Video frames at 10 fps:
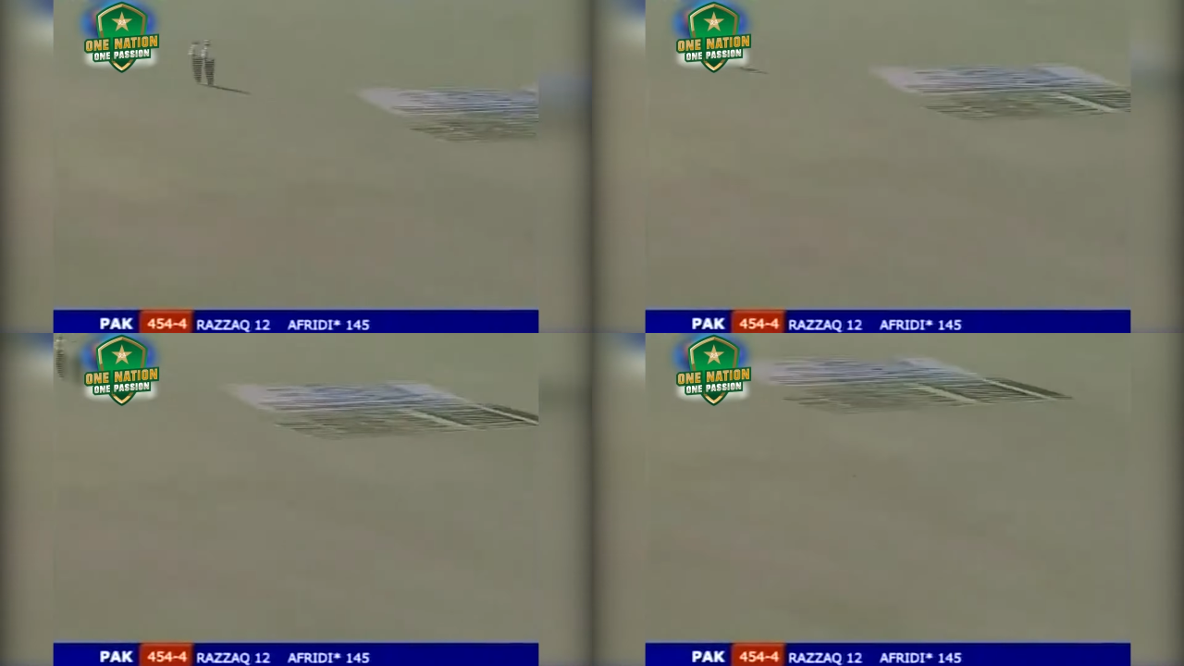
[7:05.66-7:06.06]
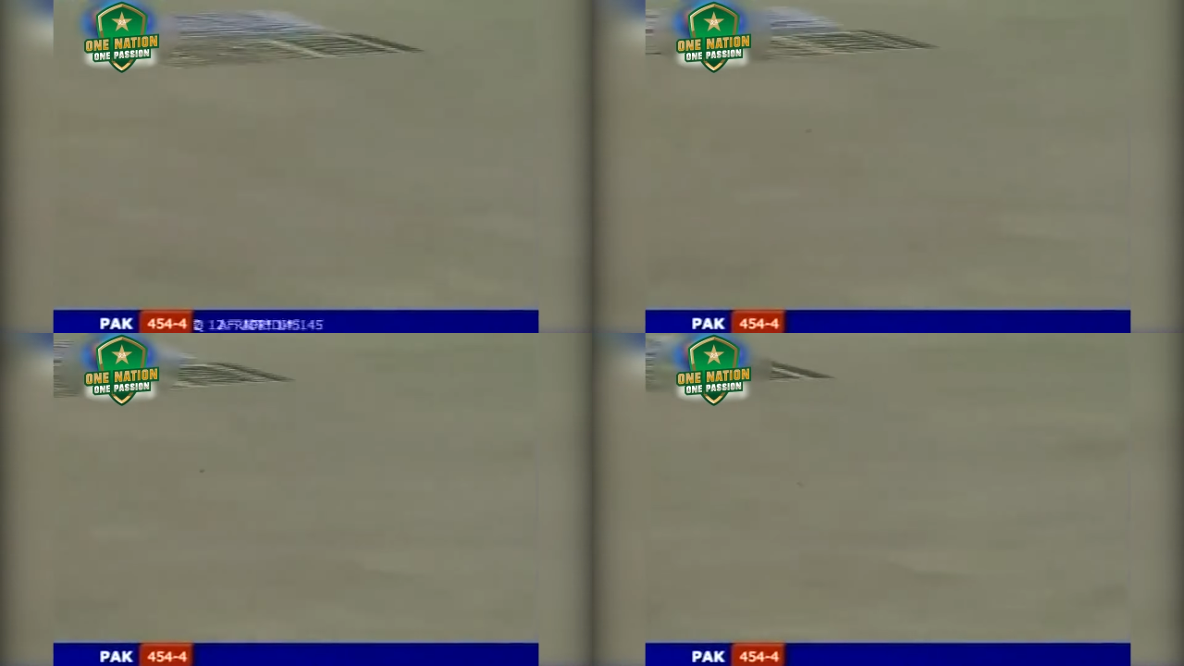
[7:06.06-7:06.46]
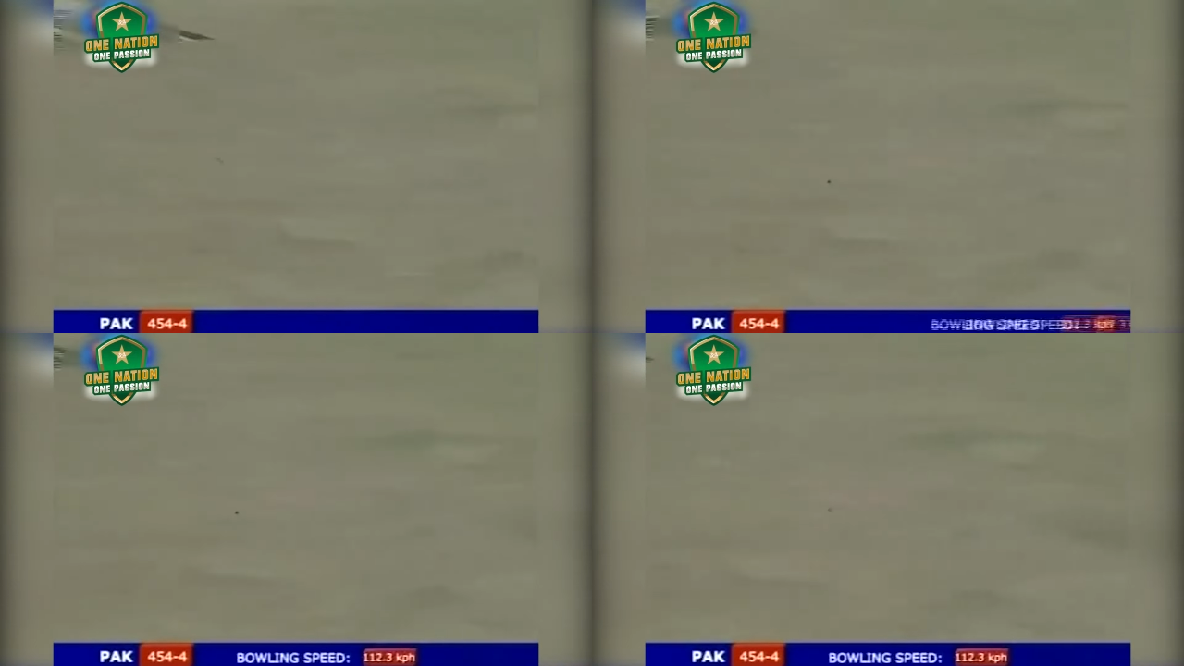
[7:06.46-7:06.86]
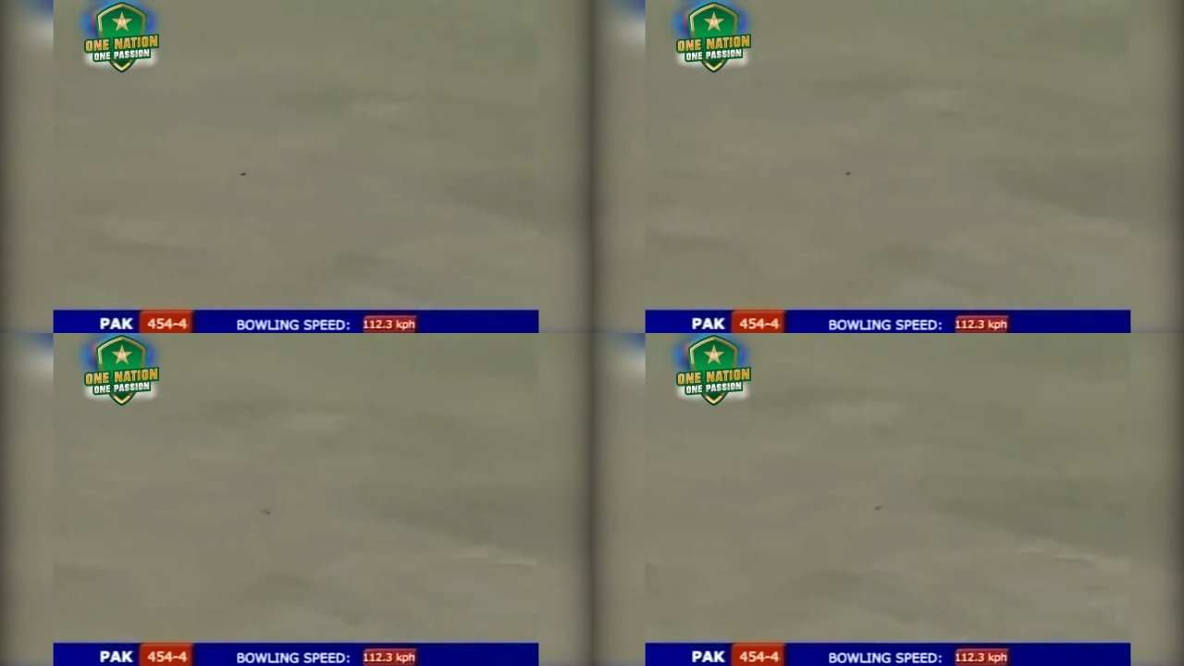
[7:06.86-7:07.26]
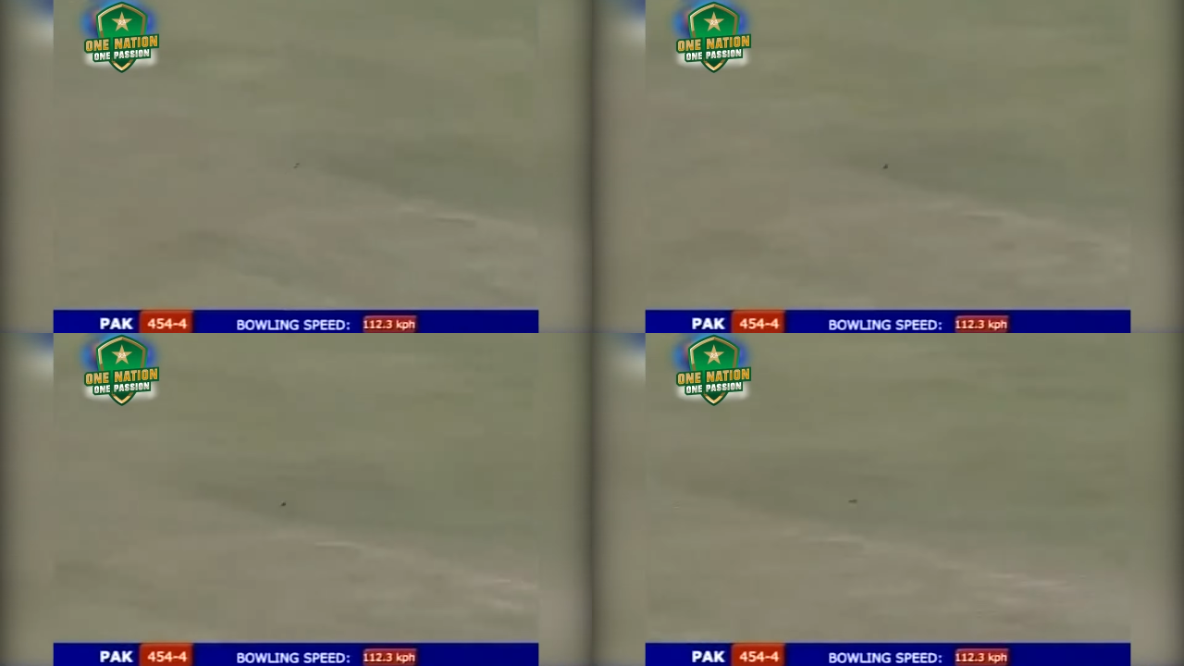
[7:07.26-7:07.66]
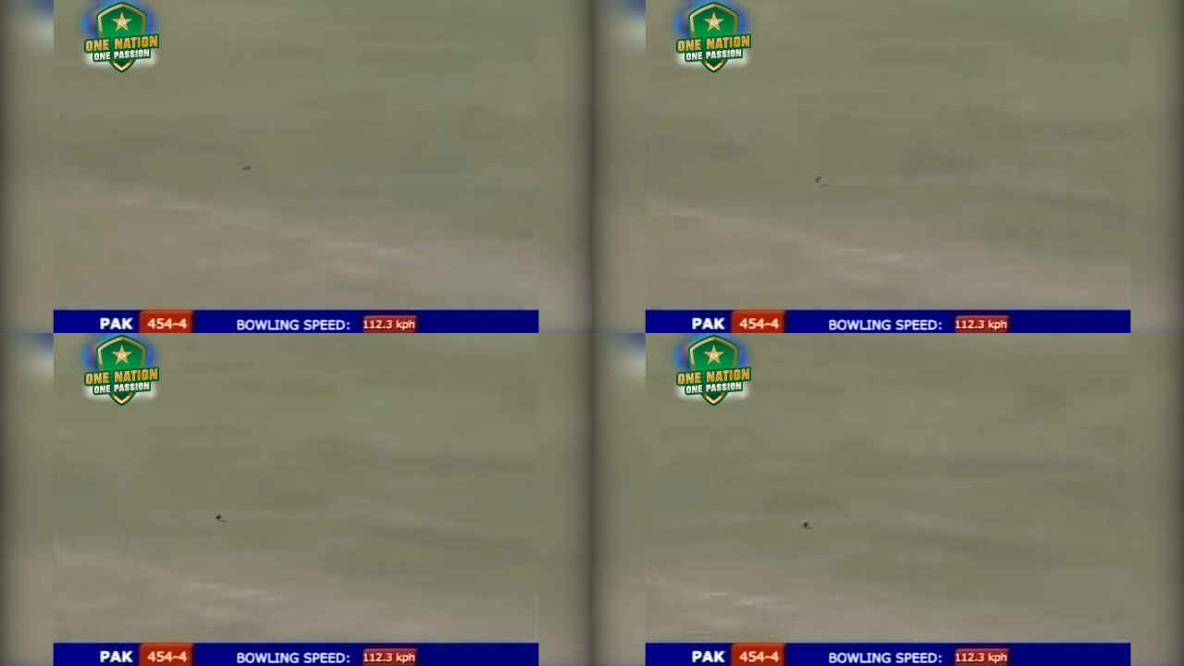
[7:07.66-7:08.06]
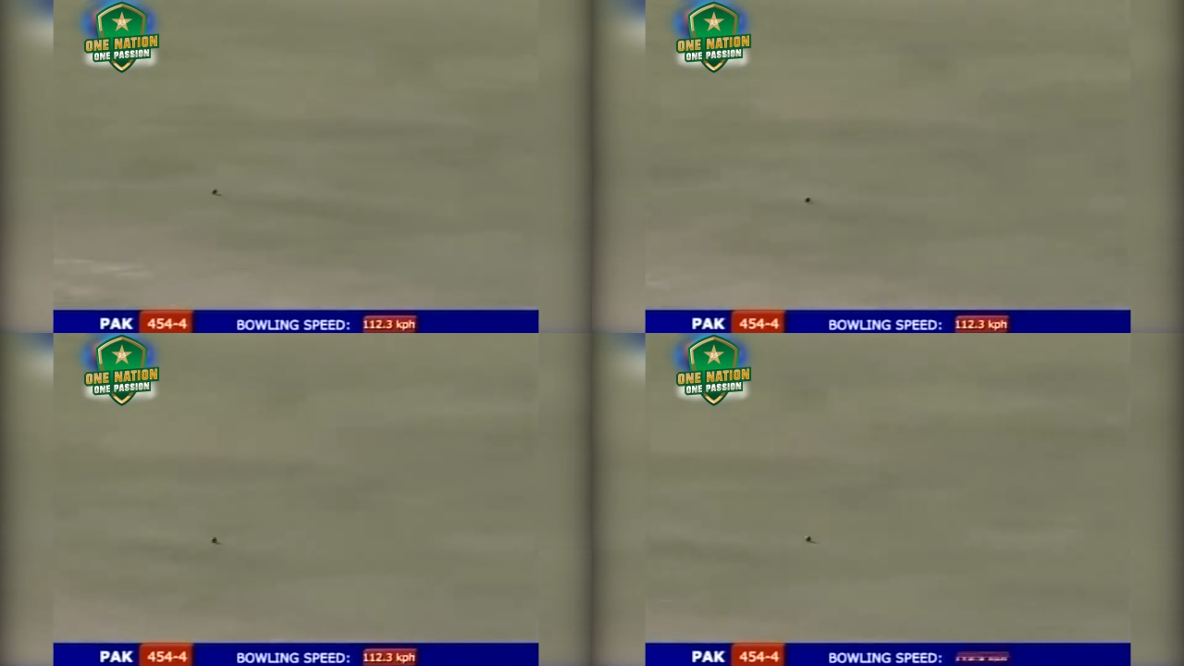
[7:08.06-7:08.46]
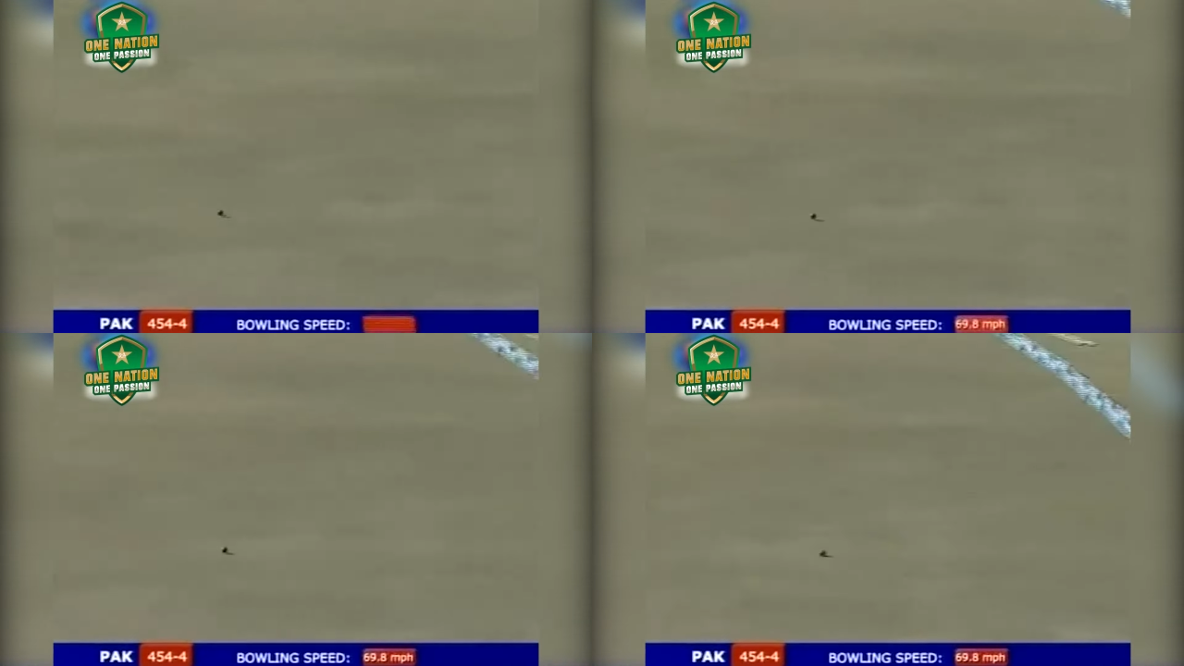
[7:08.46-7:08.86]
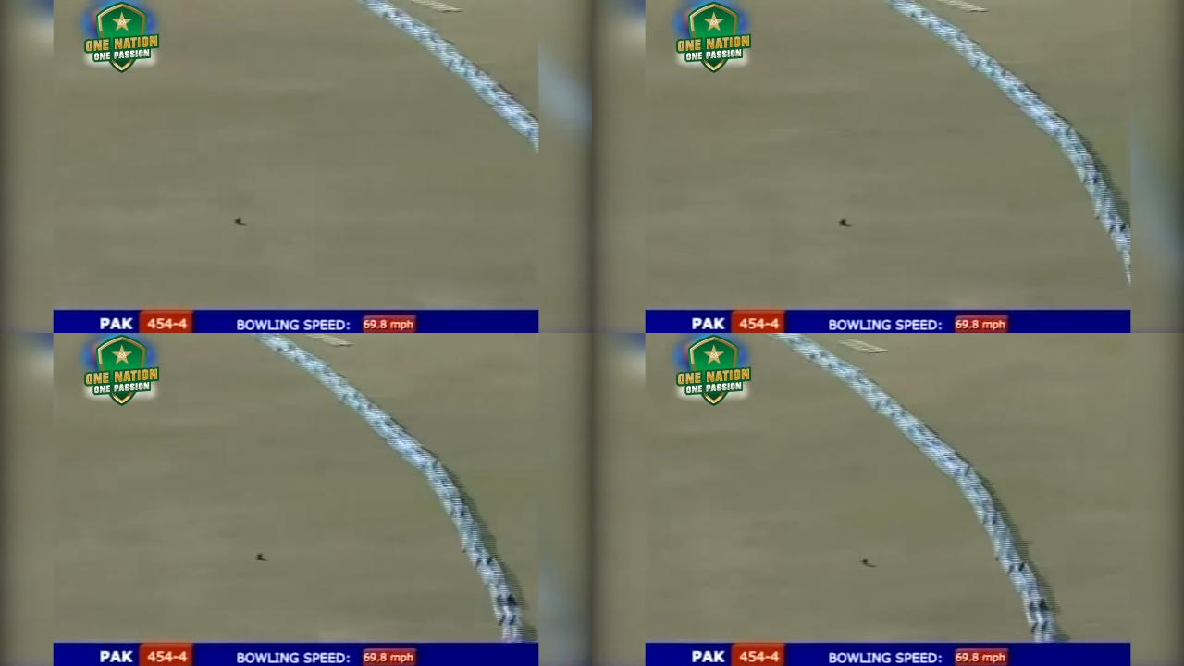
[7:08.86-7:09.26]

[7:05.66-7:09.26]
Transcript: No face is visible, so there are no lips to read.